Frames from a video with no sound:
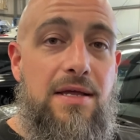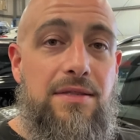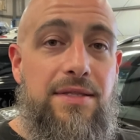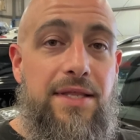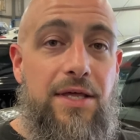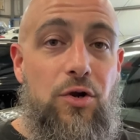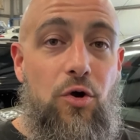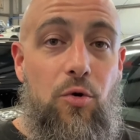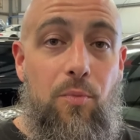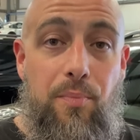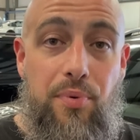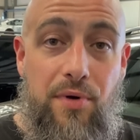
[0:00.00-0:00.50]
They
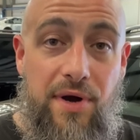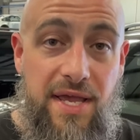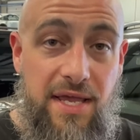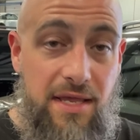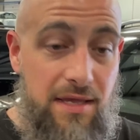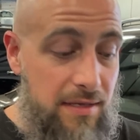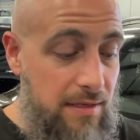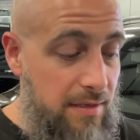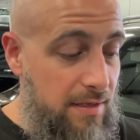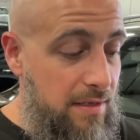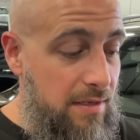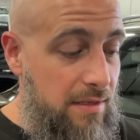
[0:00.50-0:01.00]
don't
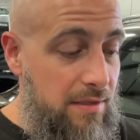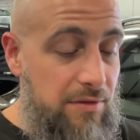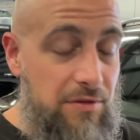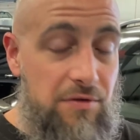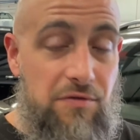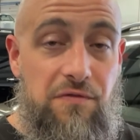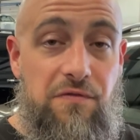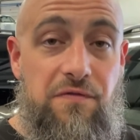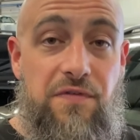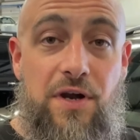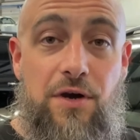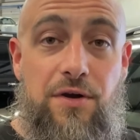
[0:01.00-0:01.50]
break. They're
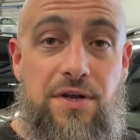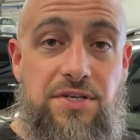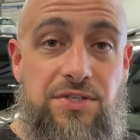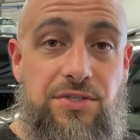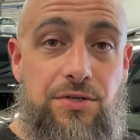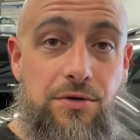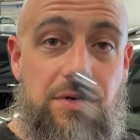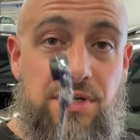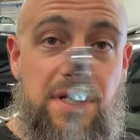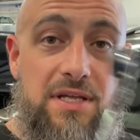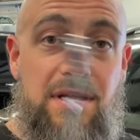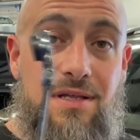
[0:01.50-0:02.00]
very
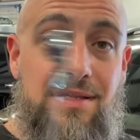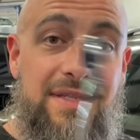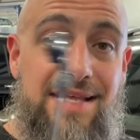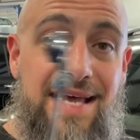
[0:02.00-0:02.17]
sturdy.